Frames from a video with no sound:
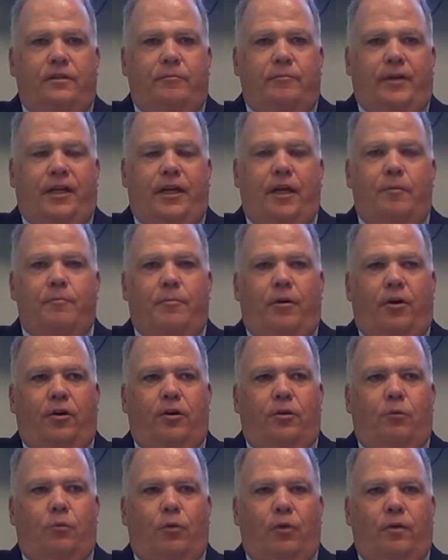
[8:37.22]
become
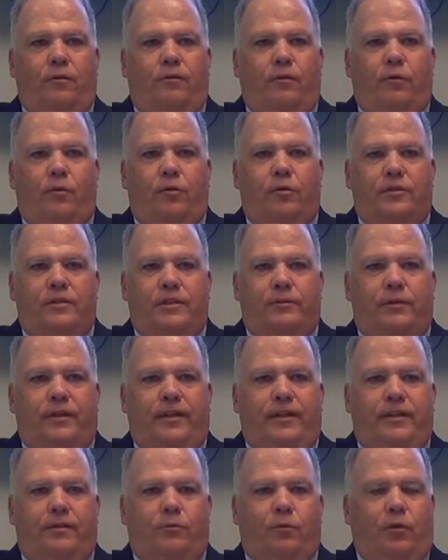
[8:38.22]
part of the workforce, and we
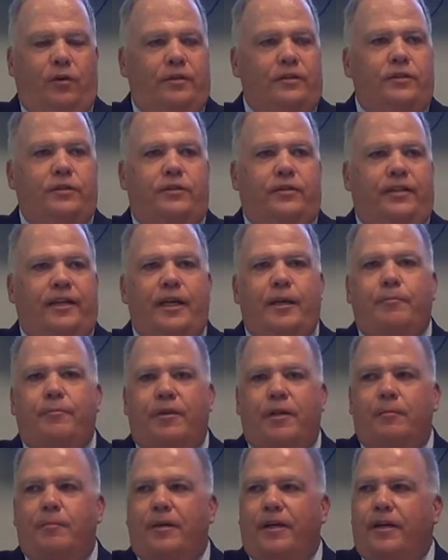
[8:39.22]
need to work to keep
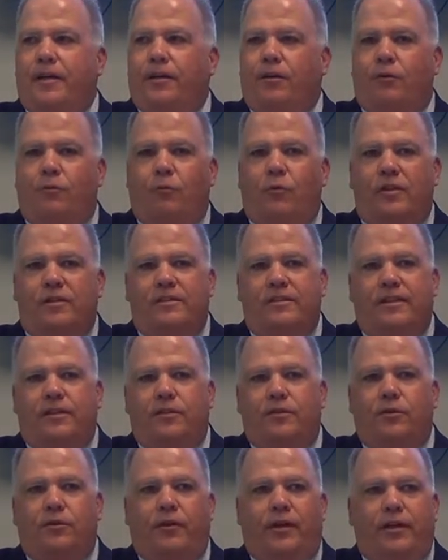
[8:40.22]
them here once they
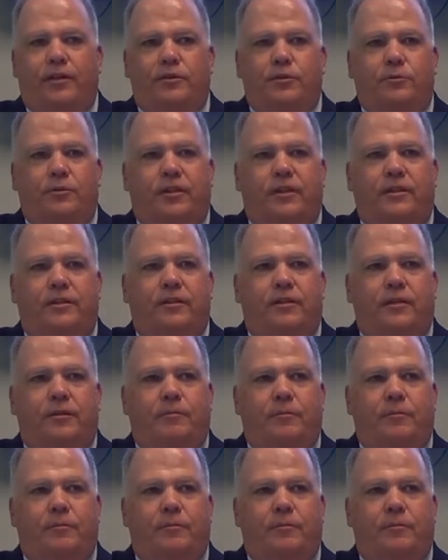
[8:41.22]
do graduate.